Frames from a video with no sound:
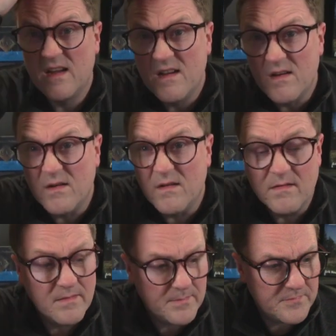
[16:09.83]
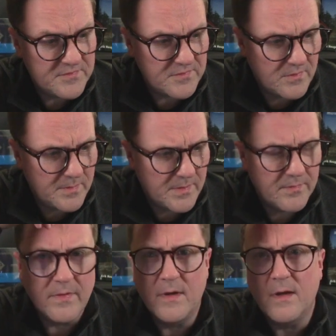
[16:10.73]
Oh, I'm sorry
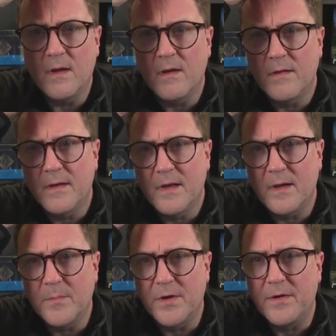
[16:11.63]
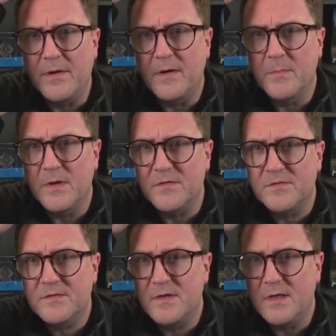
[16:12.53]
about the helmet here. I've been
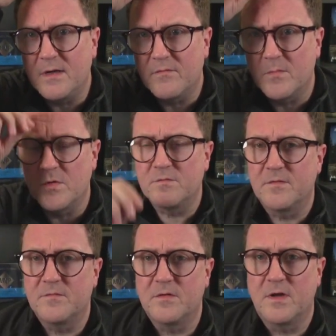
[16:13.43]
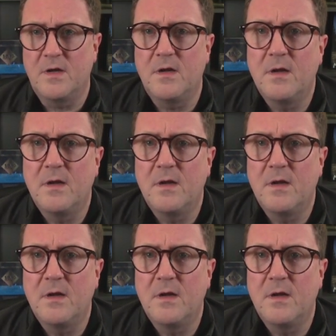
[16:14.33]
skiing for most of today.